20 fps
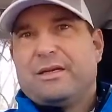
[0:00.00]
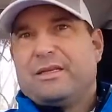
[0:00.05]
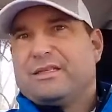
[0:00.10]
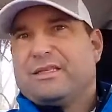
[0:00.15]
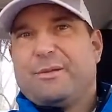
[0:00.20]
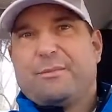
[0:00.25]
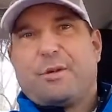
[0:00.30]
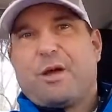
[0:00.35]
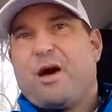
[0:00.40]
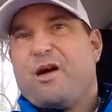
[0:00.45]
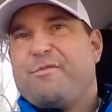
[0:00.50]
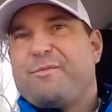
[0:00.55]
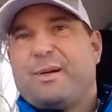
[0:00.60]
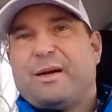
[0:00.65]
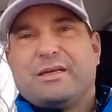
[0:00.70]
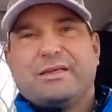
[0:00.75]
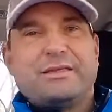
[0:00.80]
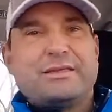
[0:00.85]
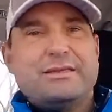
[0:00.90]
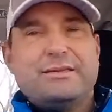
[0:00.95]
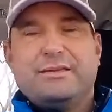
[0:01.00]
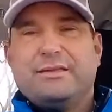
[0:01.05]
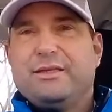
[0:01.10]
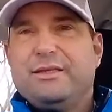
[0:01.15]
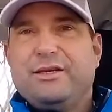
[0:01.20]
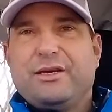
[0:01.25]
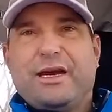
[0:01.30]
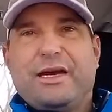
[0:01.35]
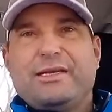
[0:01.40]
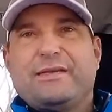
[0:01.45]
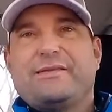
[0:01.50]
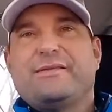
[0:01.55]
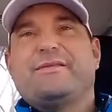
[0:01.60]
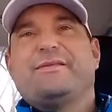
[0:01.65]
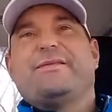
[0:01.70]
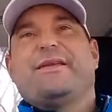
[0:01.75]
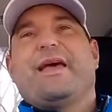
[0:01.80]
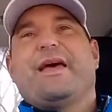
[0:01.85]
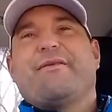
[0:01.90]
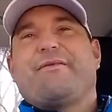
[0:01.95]
some golf balls. You
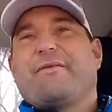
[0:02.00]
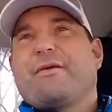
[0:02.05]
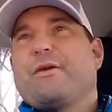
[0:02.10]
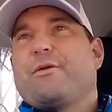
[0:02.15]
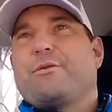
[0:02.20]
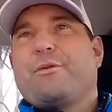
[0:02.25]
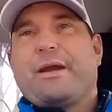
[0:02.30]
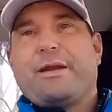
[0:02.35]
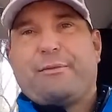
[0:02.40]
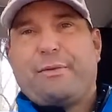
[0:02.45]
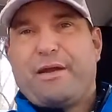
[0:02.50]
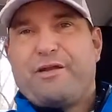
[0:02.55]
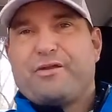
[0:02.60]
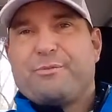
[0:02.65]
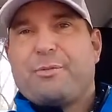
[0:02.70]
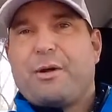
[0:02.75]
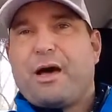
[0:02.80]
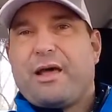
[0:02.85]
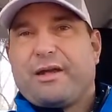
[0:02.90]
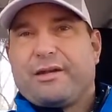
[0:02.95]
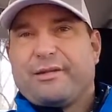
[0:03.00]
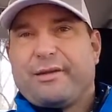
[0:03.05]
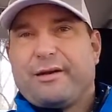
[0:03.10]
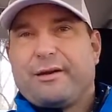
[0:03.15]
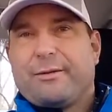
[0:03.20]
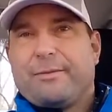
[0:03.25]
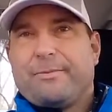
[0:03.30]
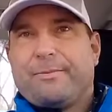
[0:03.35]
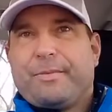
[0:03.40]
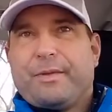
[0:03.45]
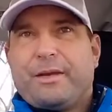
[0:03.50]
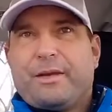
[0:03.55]
guys have a great range of product here.